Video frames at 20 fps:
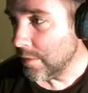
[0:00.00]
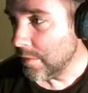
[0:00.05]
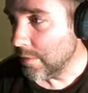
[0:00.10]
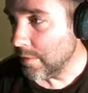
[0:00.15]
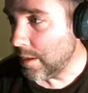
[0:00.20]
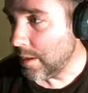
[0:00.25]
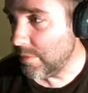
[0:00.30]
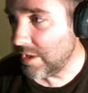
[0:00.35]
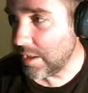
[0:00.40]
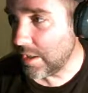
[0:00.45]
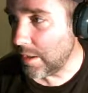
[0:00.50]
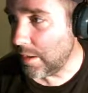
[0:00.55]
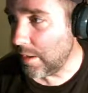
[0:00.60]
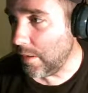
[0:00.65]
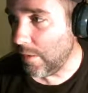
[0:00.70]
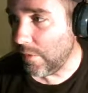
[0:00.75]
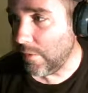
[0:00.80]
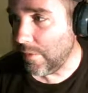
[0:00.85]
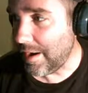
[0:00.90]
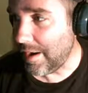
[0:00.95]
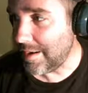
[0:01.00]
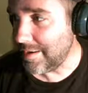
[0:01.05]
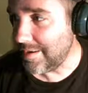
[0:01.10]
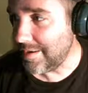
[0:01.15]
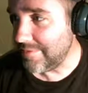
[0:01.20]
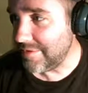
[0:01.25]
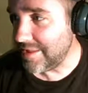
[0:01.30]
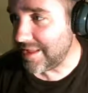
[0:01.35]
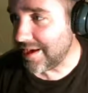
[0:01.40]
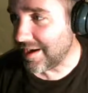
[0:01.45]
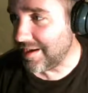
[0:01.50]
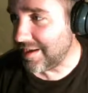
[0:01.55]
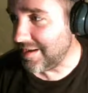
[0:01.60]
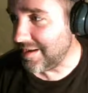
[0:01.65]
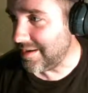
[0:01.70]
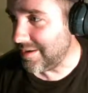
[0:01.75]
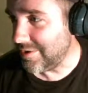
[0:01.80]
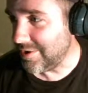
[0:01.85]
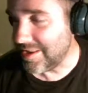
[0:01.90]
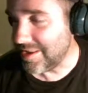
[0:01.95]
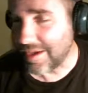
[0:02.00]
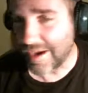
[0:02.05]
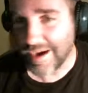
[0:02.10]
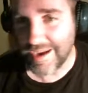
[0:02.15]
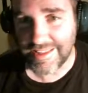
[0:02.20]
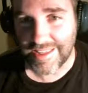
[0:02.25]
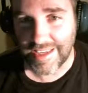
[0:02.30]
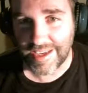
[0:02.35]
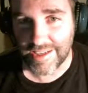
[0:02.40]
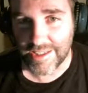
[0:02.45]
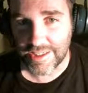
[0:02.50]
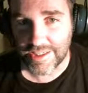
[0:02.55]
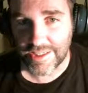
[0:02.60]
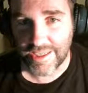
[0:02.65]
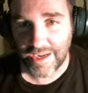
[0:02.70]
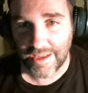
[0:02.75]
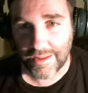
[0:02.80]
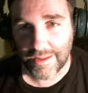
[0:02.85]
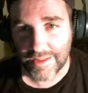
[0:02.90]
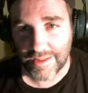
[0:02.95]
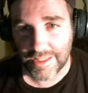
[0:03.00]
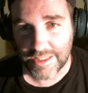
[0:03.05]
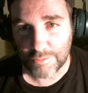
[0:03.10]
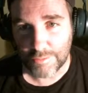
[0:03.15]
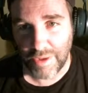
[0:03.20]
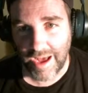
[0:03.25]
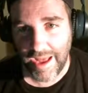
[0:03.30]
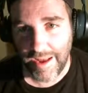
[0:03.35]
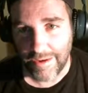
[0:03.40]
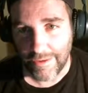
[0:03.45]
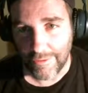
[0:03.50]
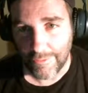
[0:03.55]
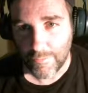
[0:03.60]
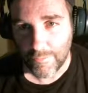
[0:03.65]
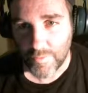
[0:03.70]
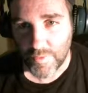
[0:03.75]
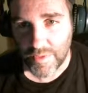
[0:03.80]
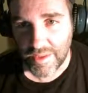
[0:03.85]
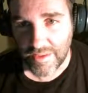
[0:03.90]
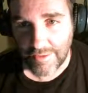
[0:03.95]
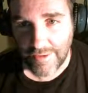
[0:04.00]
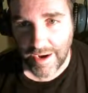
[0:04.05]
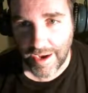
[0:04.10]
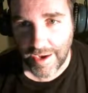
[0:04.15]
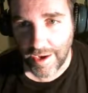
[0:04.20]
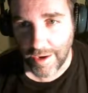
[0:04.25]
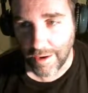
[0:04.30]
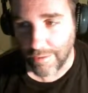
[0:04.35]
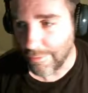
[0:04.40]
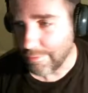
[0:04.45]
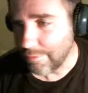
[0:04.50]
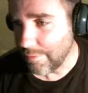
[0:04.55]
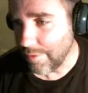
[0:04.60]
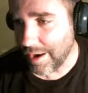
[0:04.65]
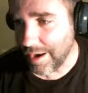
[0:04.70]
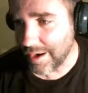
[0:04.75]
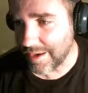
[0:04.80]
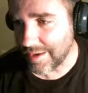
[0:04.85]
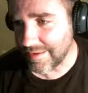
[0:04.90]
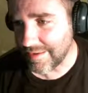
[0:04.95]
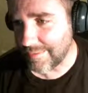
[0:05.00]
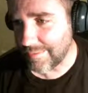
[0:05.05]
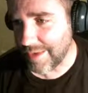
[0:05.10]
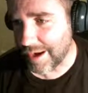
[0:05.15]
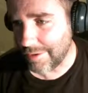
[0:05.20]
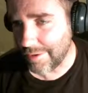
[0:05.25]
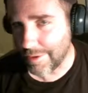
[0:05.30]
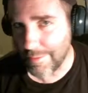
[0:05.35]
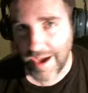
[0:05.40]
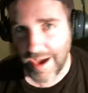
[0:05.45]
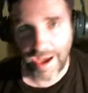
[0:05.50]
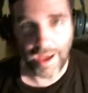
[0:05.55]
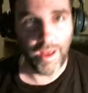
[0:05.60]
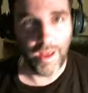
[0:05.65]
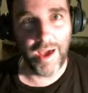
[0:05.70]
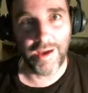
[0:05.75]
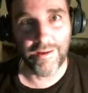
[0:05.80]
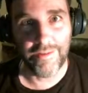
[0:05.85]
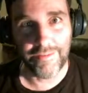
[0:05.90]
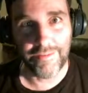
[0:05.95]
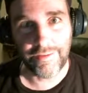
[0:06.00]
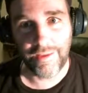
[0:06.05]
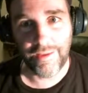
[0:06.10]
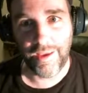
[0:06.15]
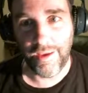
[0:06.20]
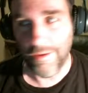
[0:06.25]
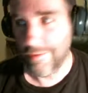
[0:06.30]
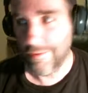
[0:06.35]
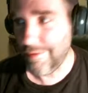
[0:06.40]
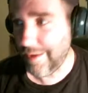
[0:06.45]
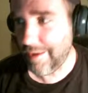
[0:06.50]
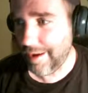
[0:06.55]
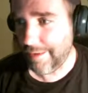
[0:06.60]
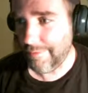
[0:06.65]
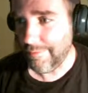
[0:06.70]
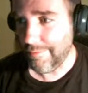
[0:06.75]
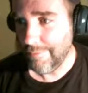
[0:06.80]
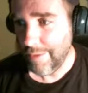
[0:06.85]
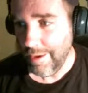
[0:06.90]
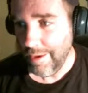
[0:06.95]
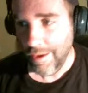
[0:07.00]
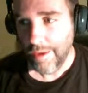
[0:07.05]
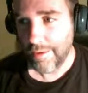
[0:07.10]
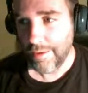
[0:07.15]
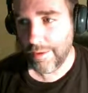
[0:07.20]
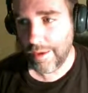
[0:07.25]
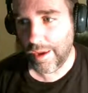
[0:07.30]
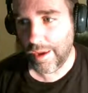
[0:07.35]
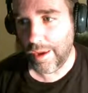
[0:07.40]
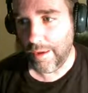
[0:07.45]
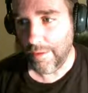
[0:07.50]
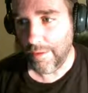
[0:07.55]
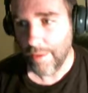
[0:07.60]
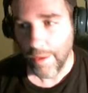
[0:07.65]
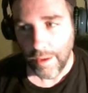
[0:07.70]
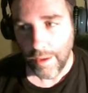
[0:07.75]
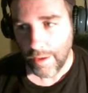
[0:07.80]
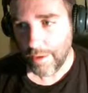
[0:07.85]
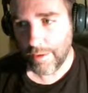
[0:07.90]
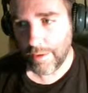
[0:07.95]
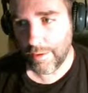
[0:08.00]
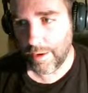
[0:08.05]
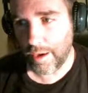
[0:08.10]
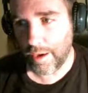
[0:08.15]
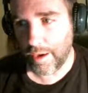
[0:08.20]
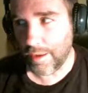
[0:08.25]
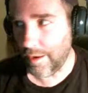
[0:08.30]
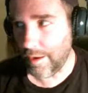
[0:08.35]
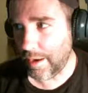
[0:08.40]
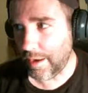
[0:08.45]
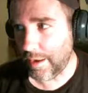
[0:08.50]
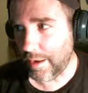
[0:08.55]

I'm going to go. I don't even think I need to do anything. I think I just need to click this button. This right here. And it doesn't matter where I'm at. I just click it. Click it. Click it. Click it. Click it.